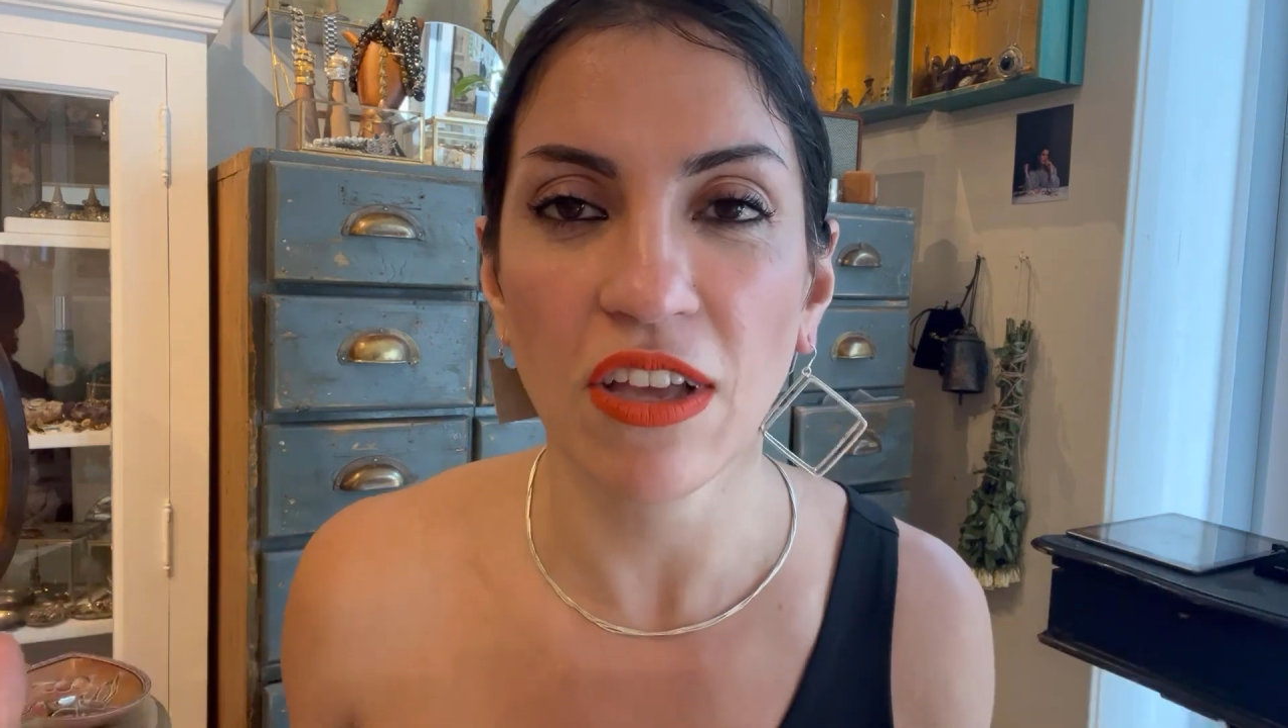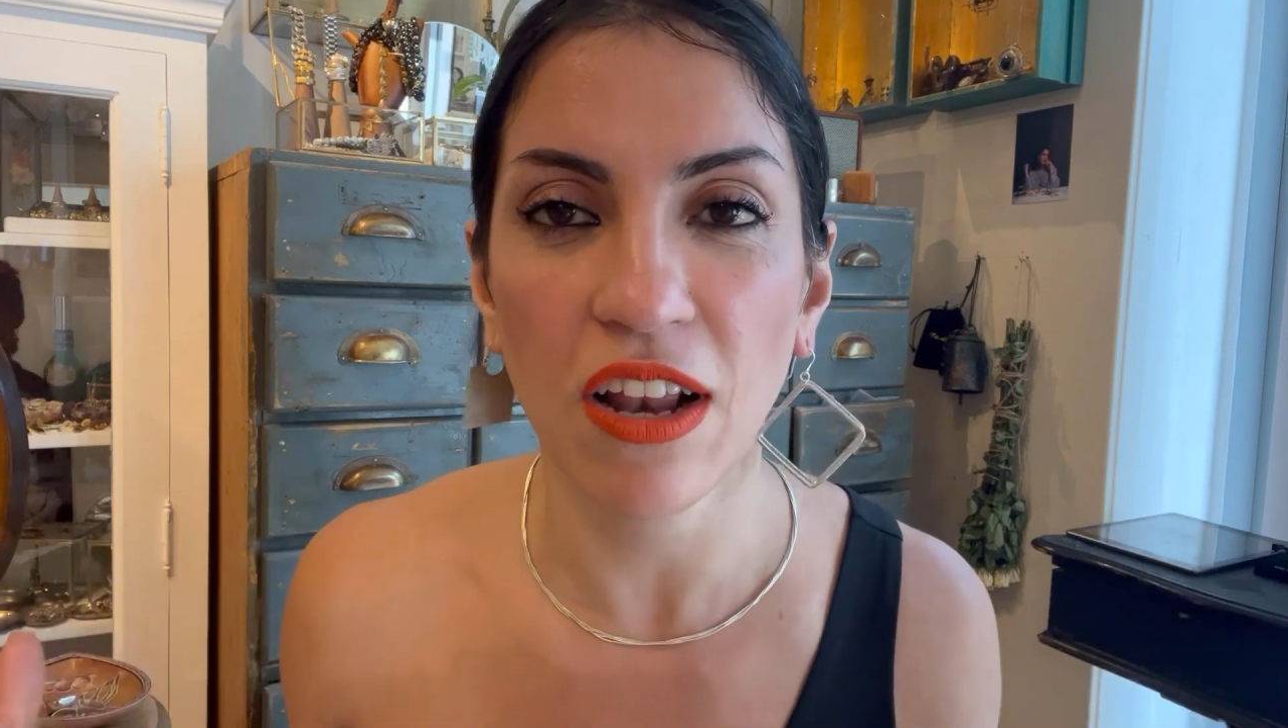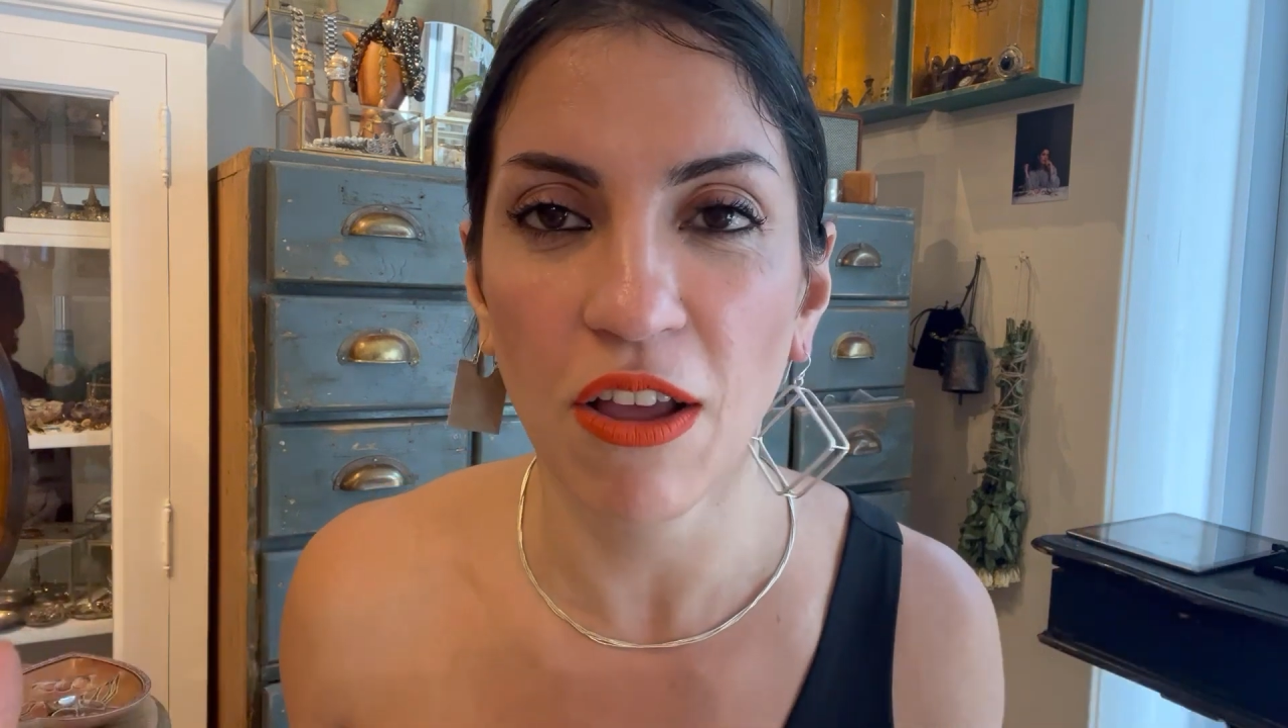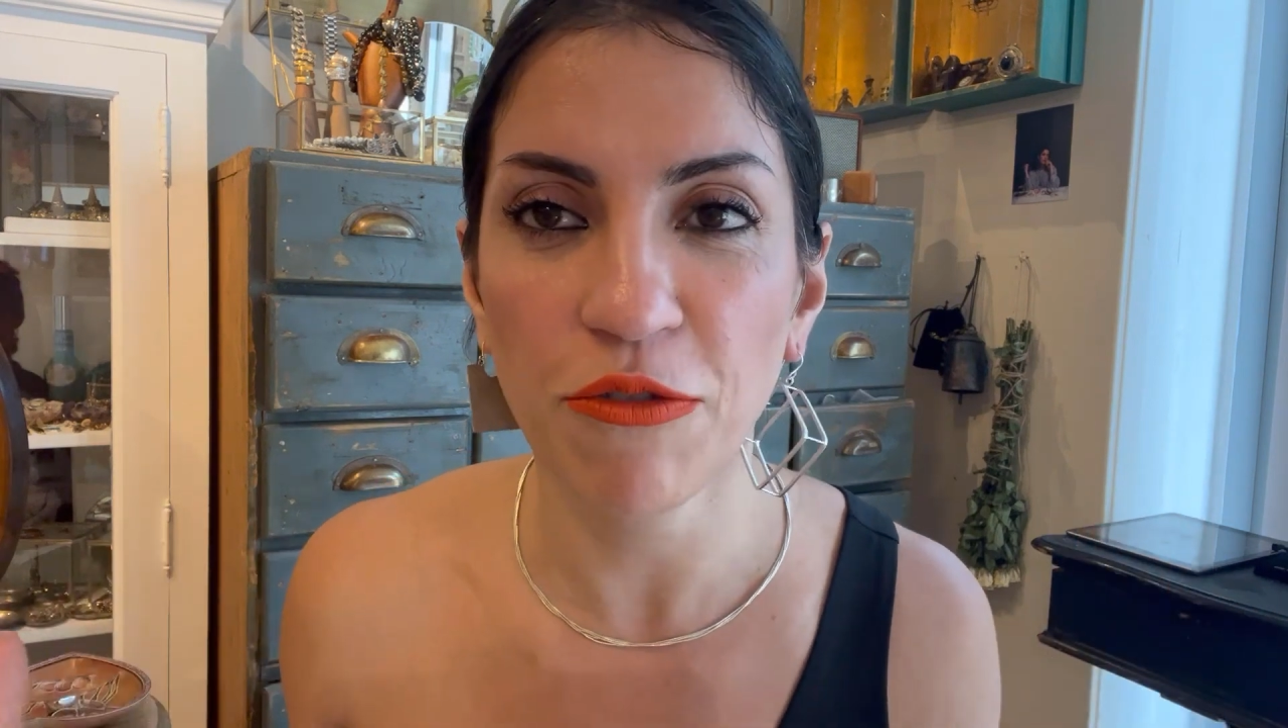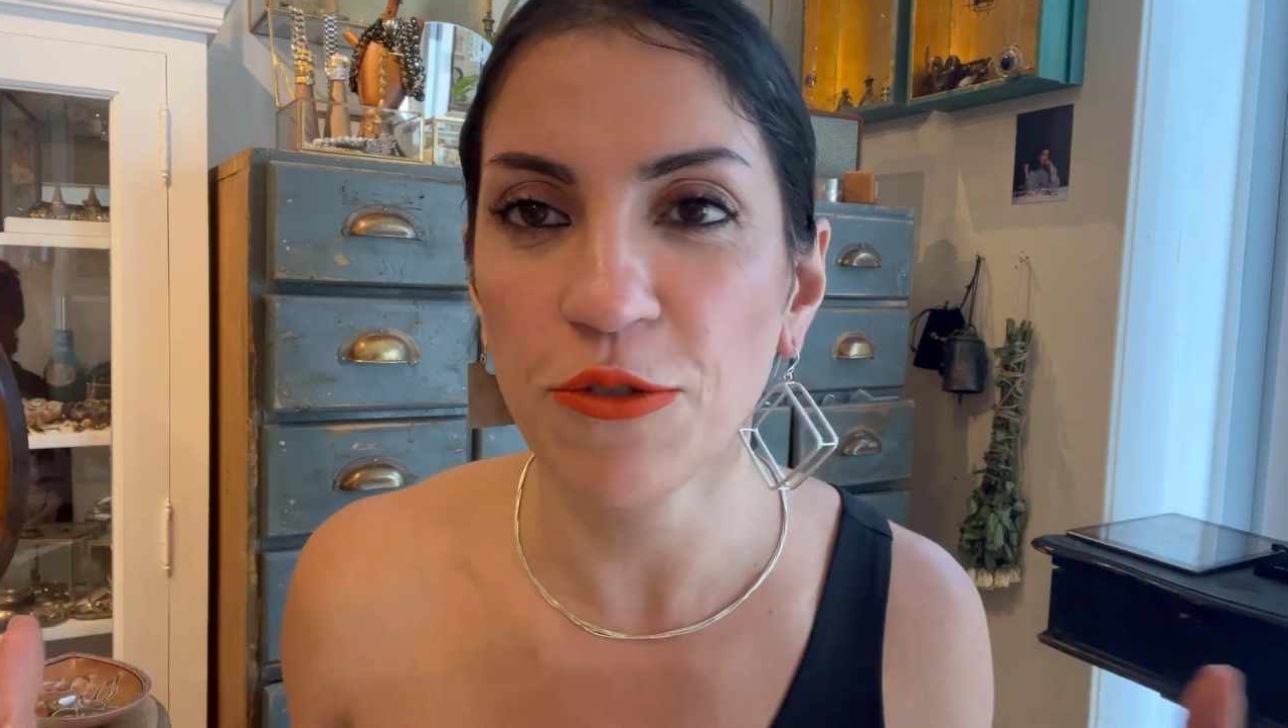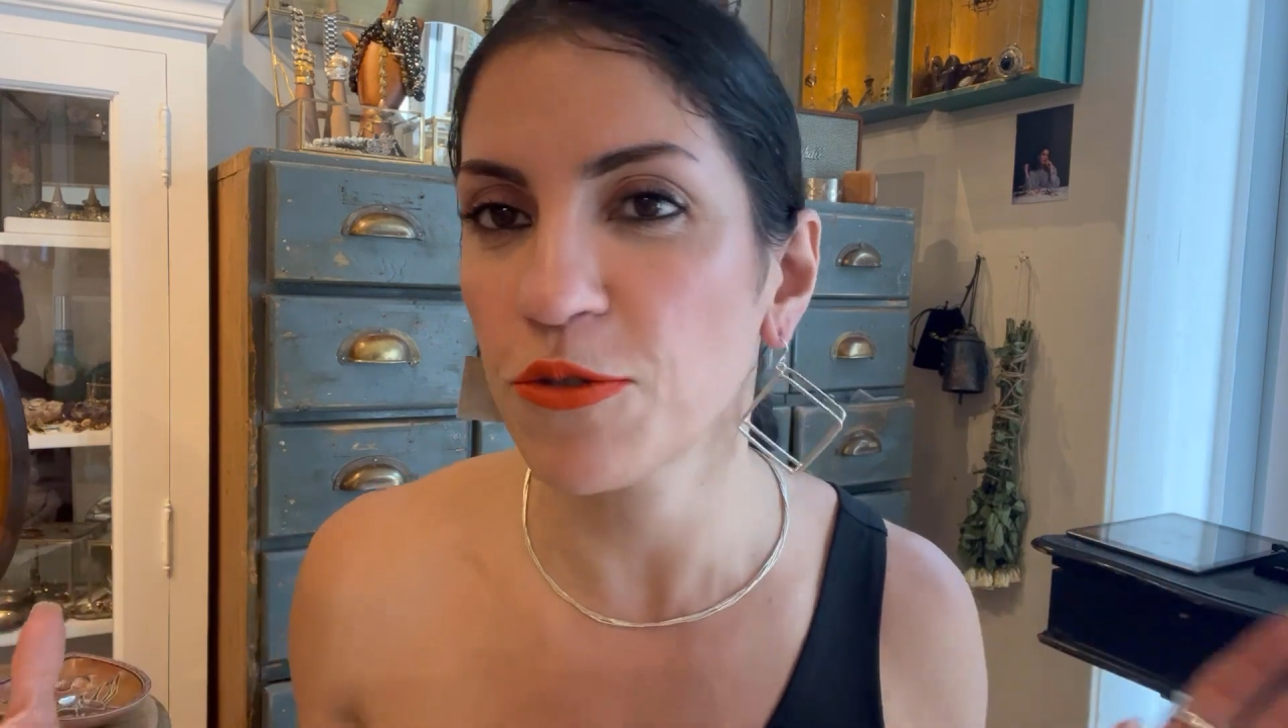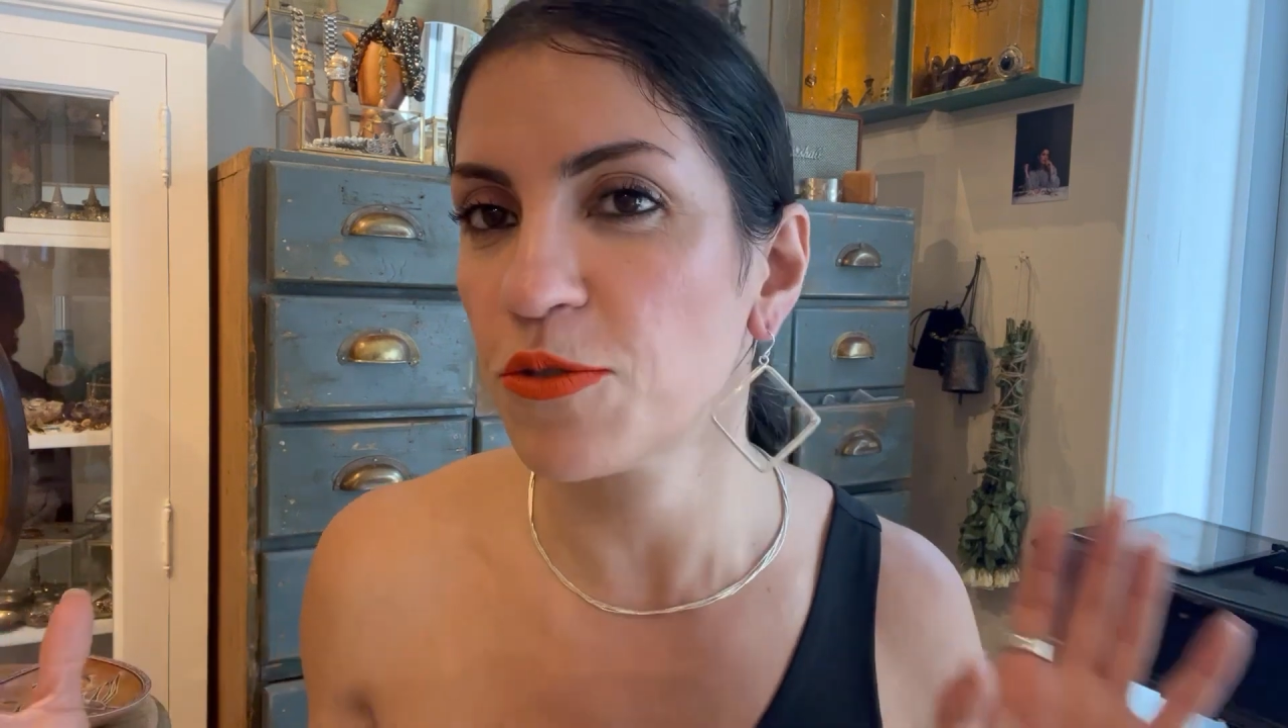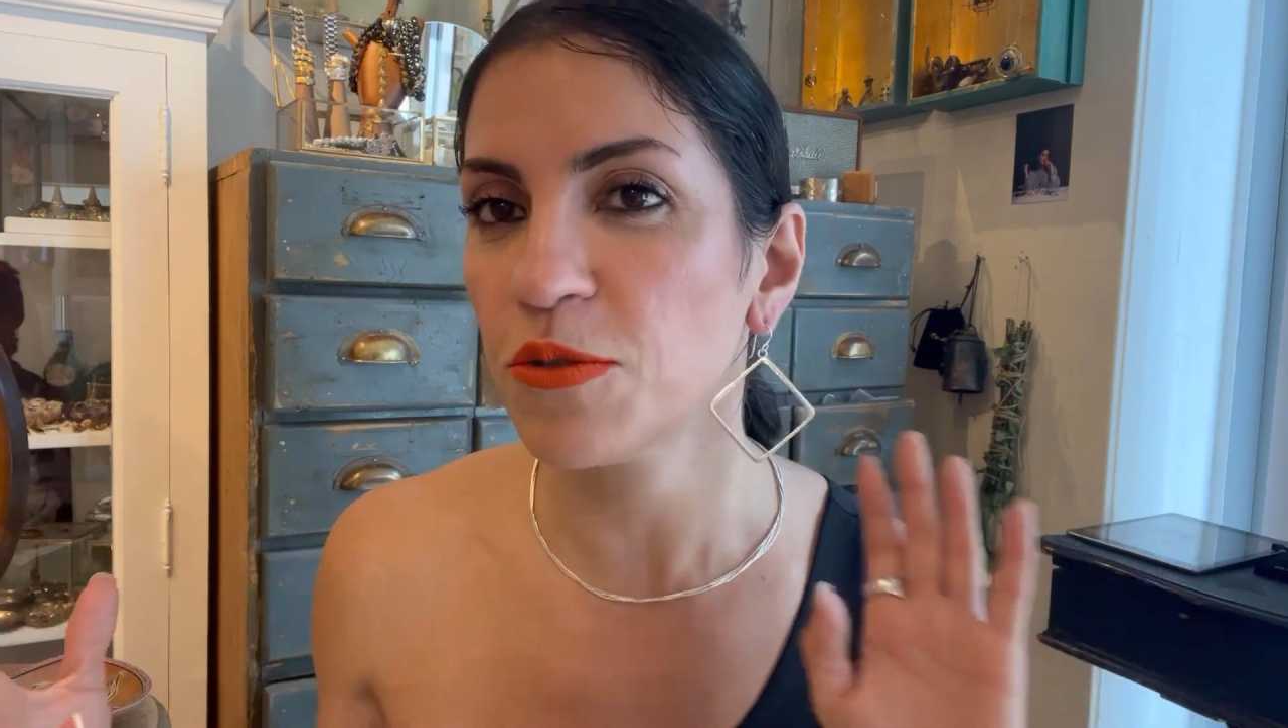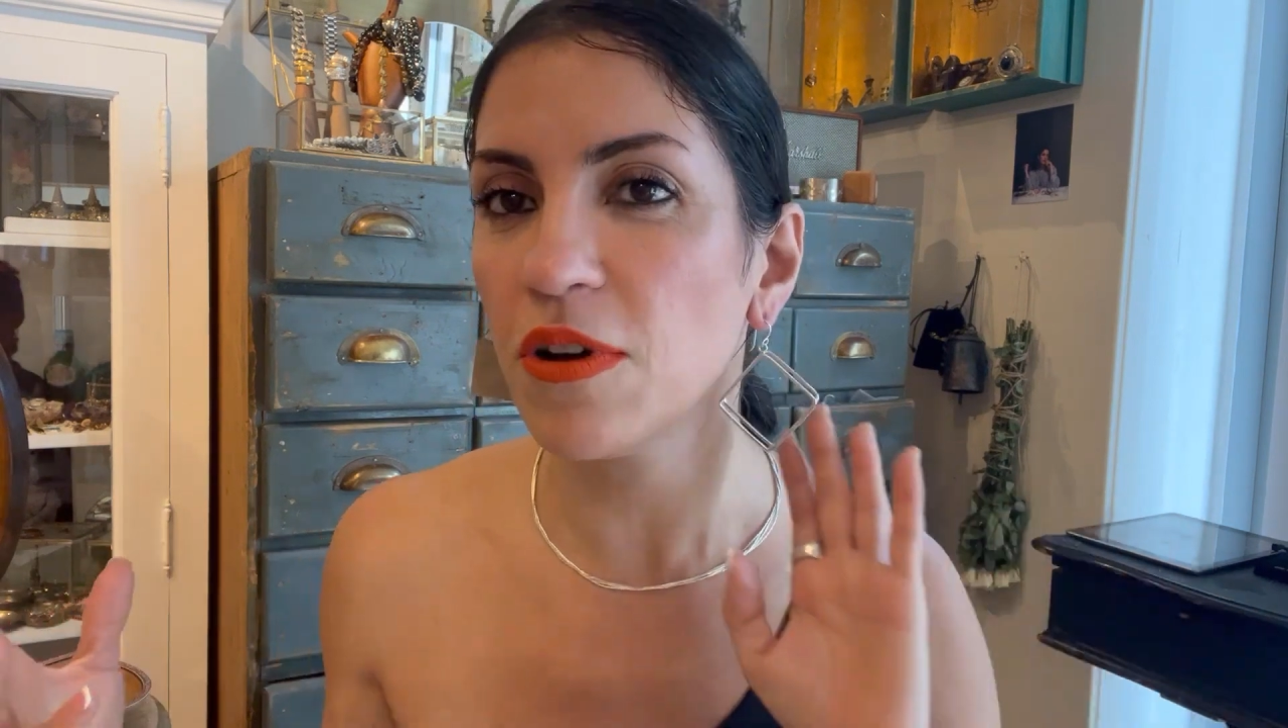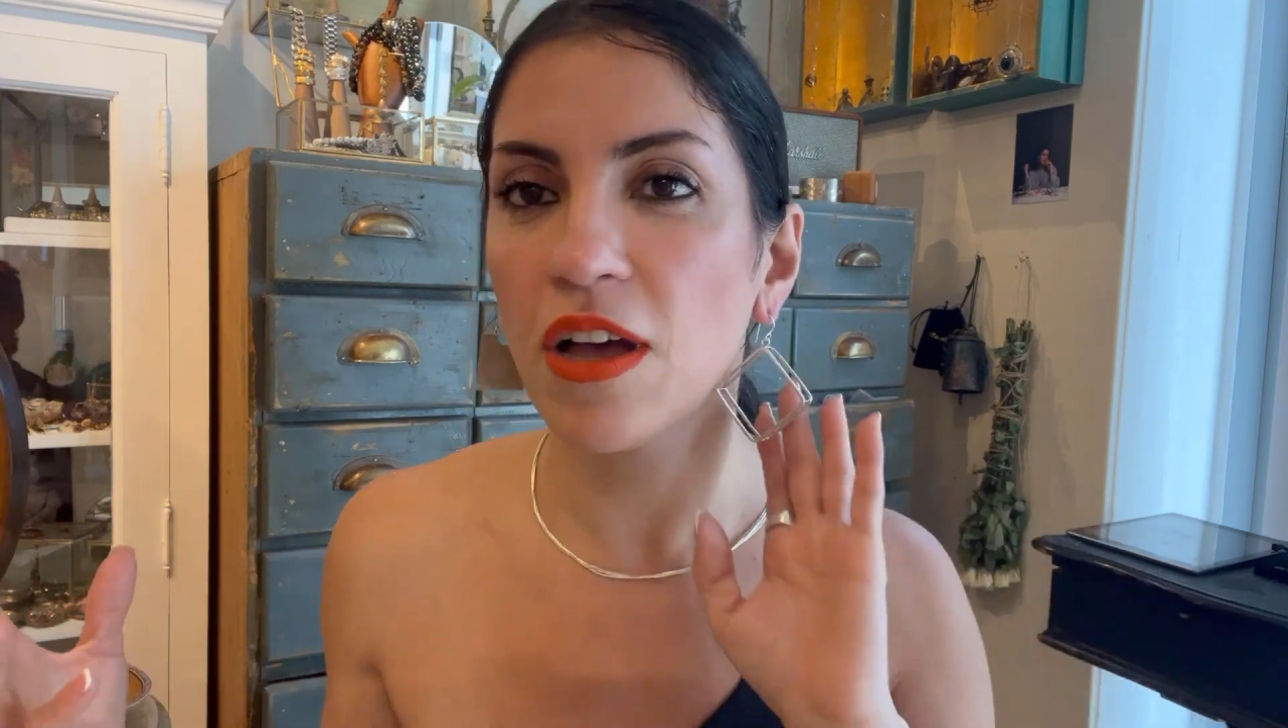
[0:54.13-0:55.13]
I love to do.